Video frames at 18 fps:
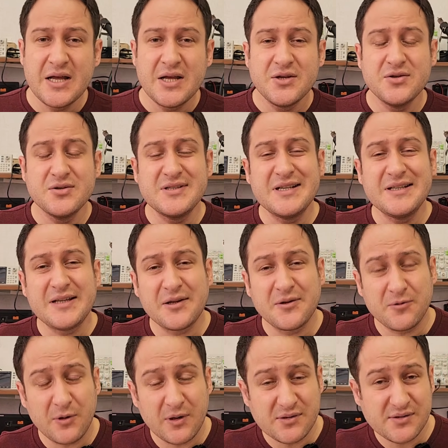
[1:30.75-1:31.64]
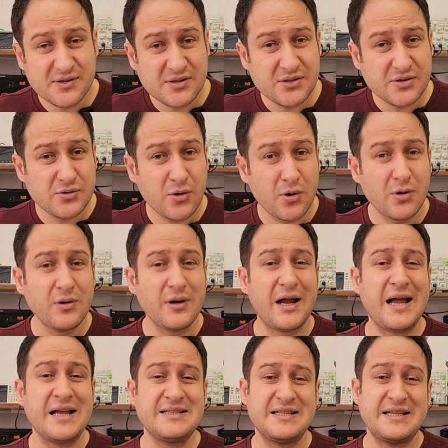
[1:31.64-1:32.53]
using the transistor
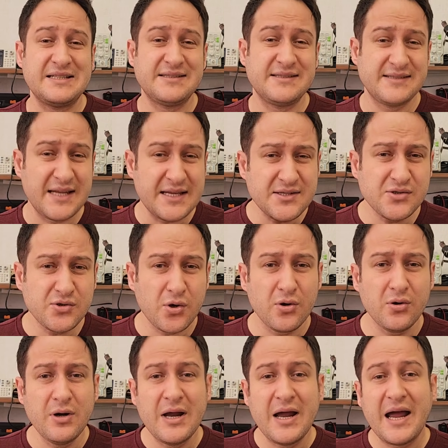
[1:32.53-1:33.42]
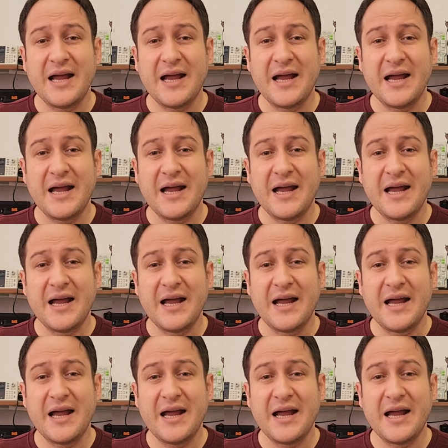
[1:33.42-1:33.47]
as a sensor,